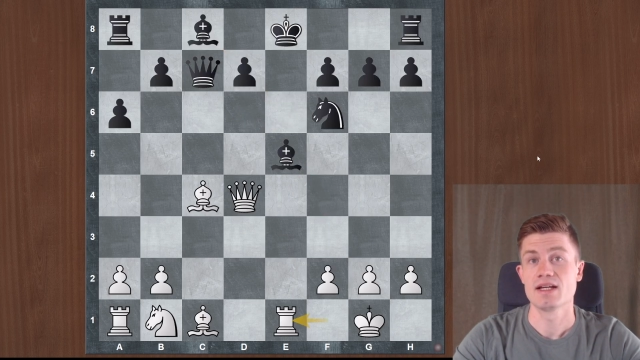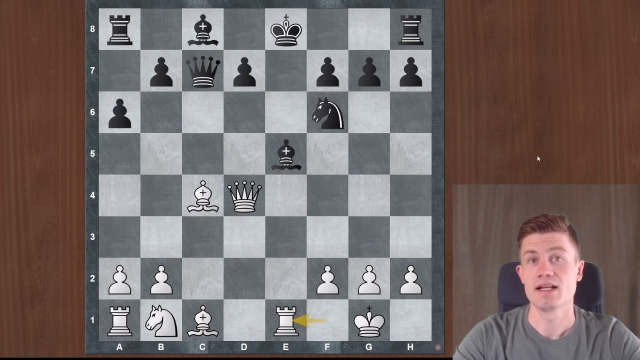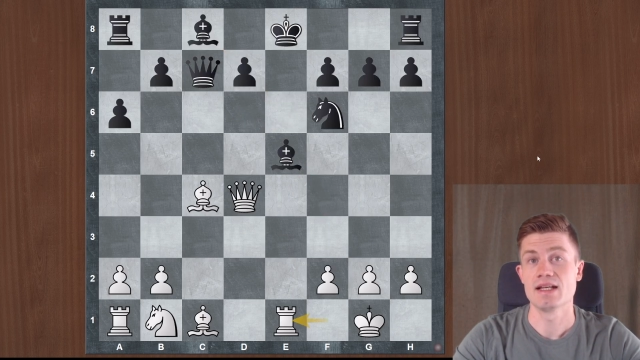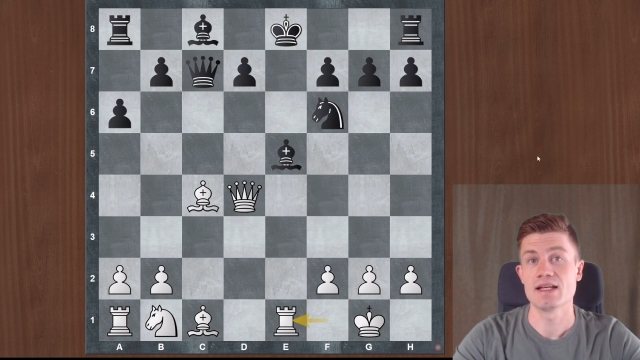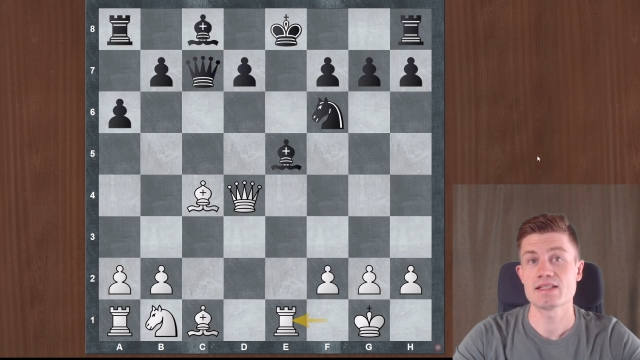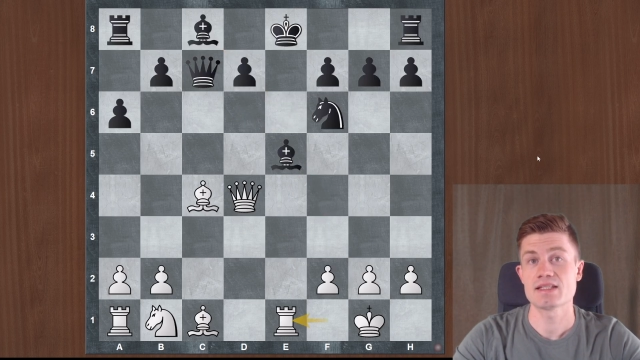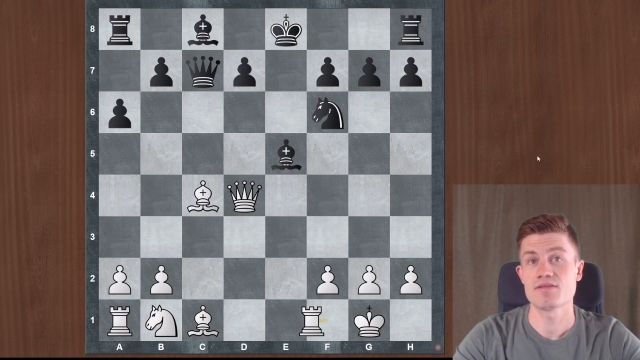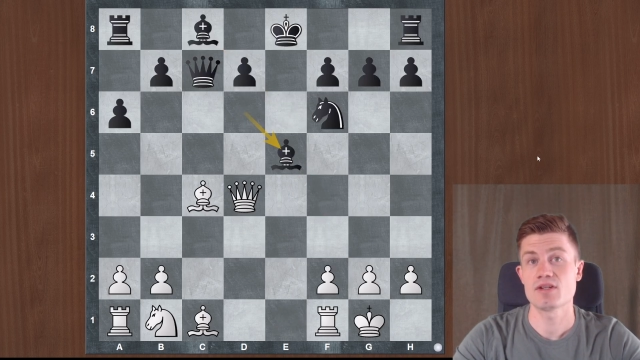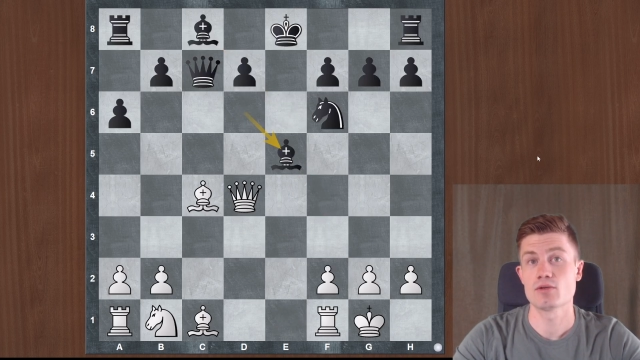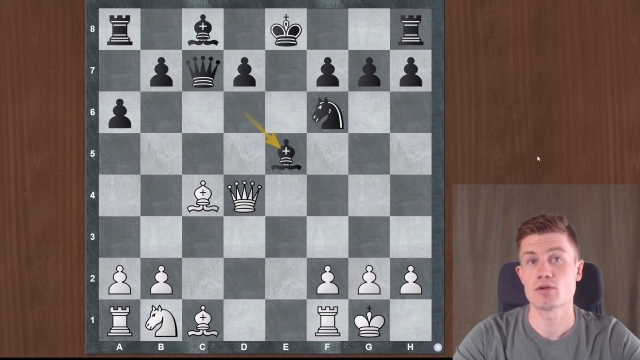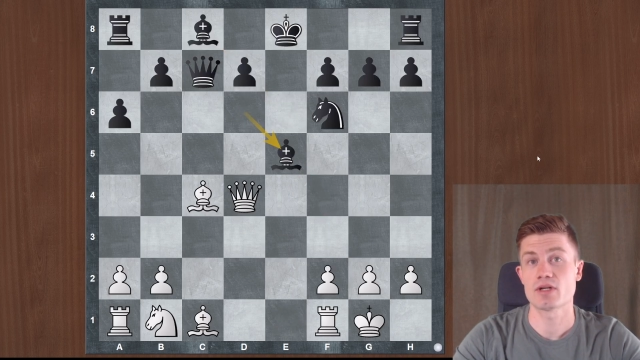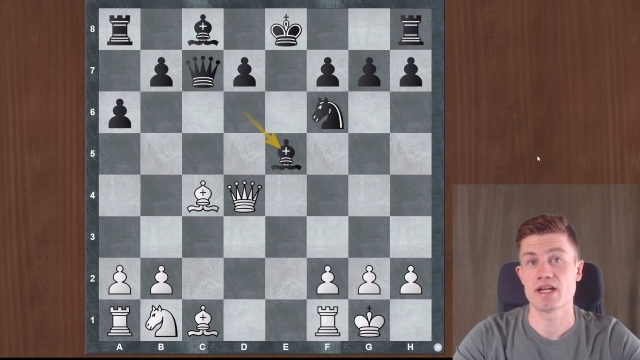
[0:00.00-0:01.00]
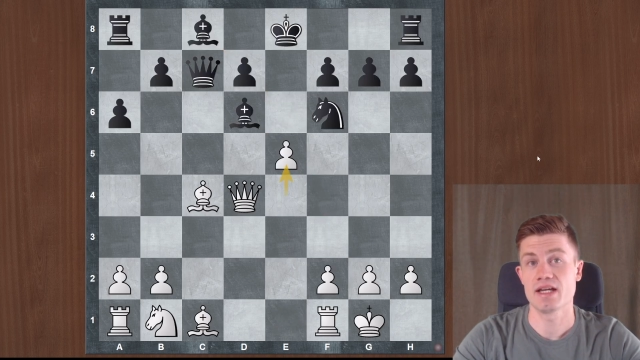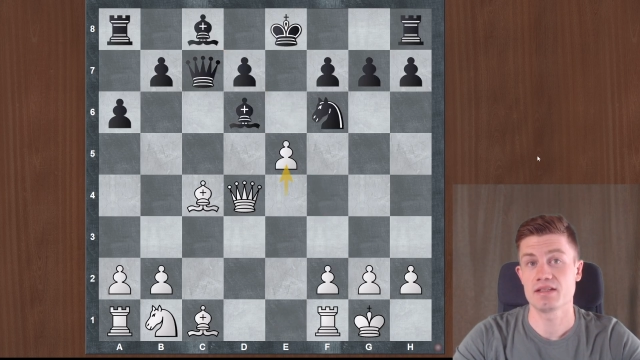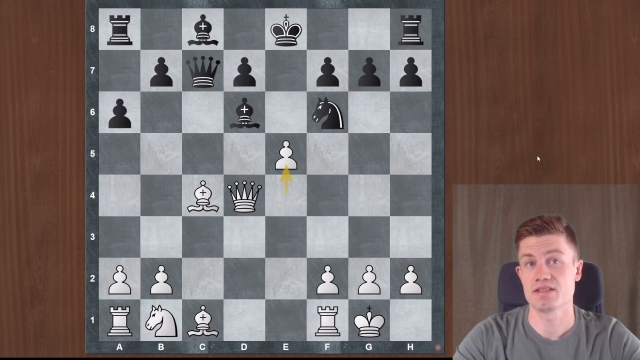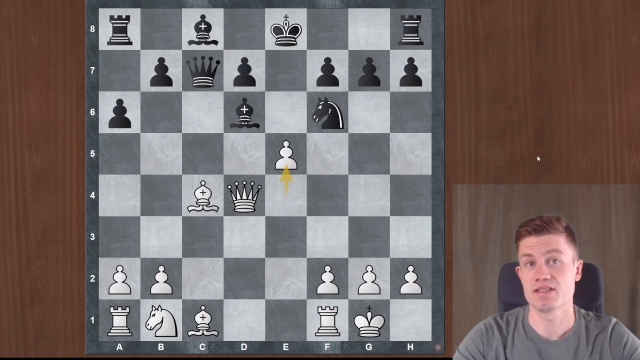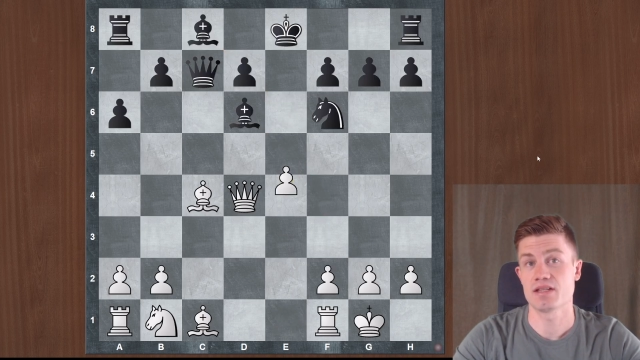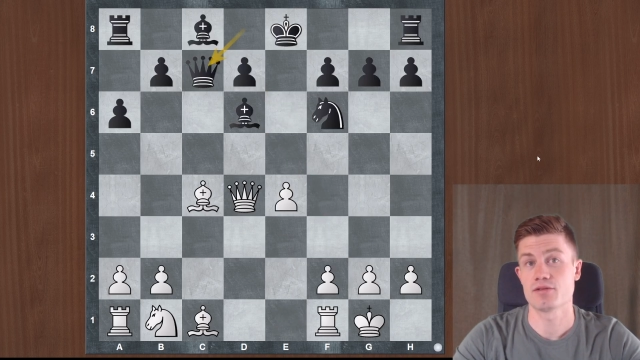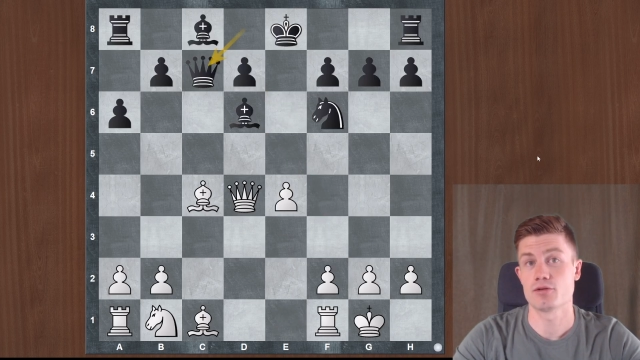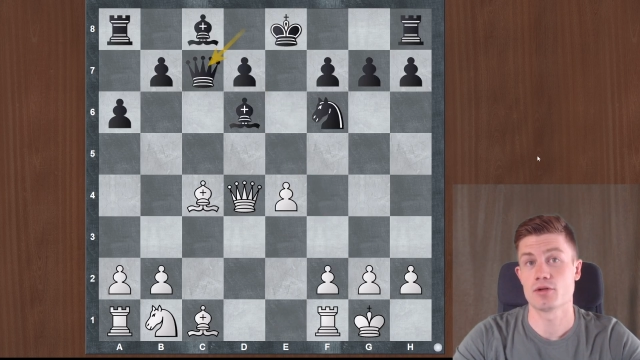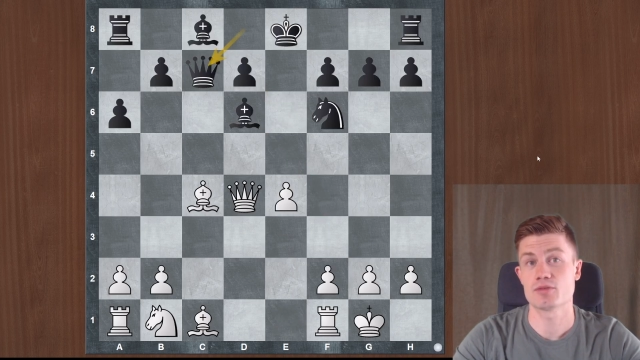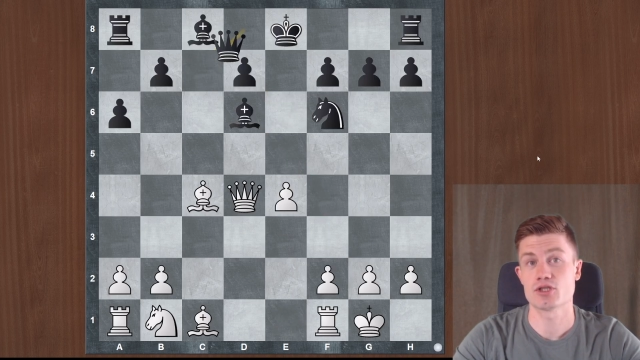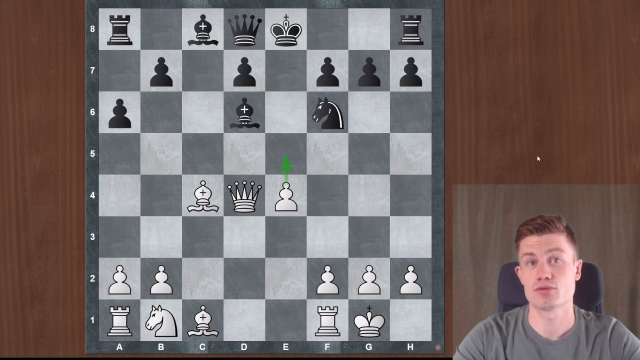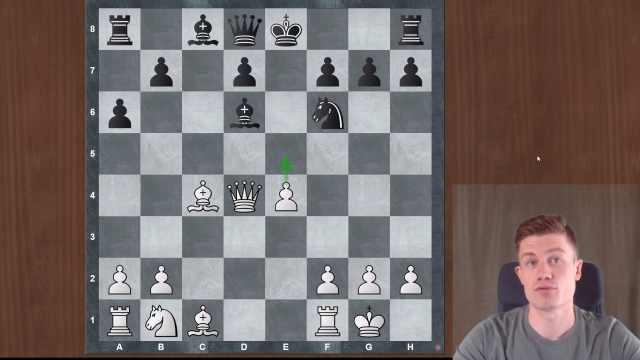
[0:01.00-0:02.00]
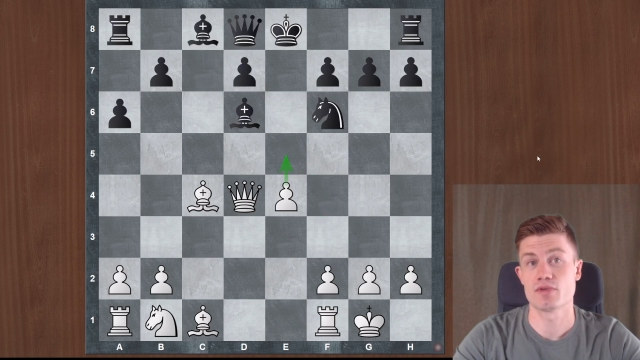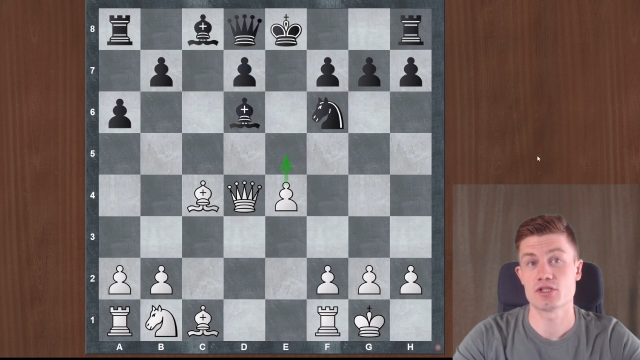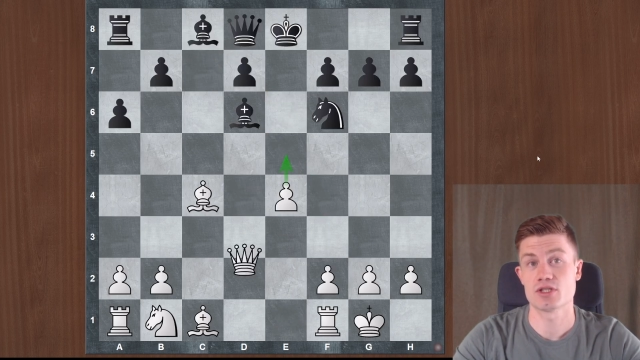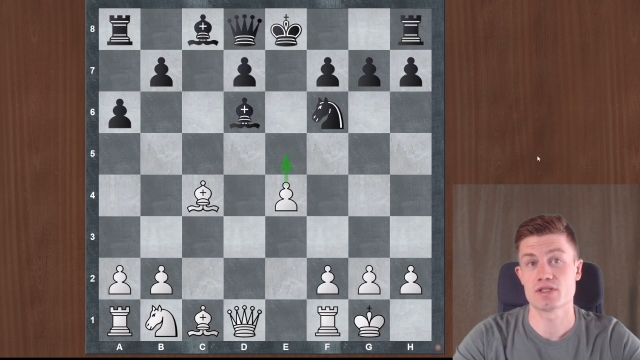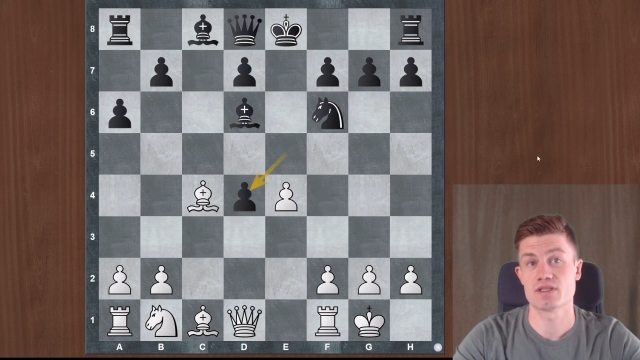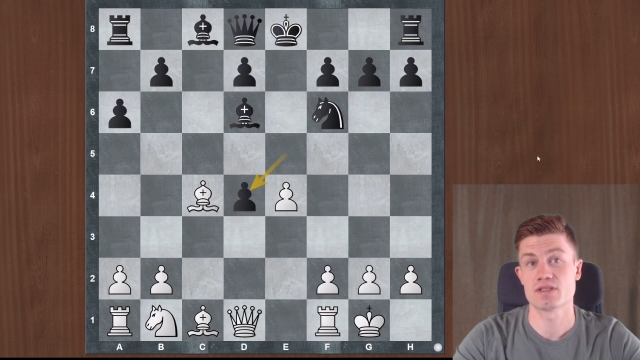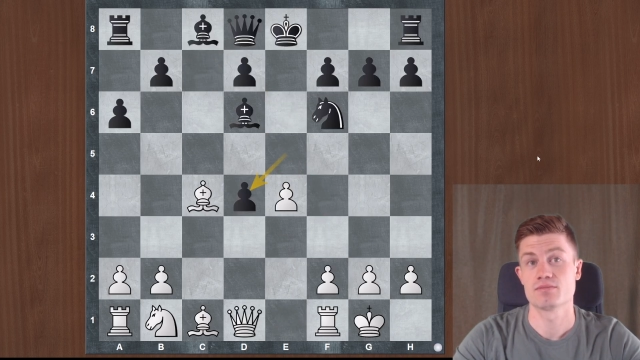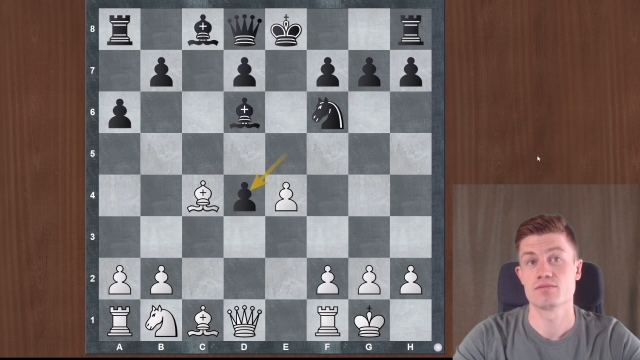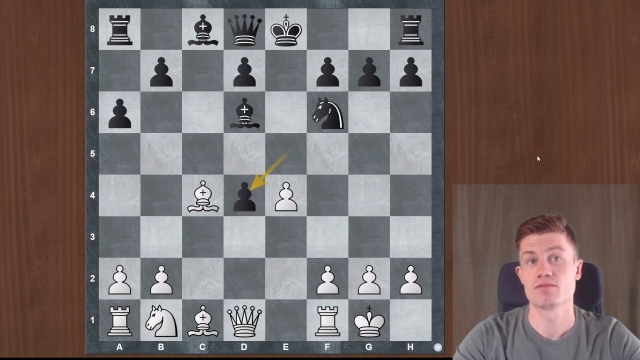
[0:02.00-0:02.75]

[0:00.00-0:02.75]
let's have a look at the other option, which is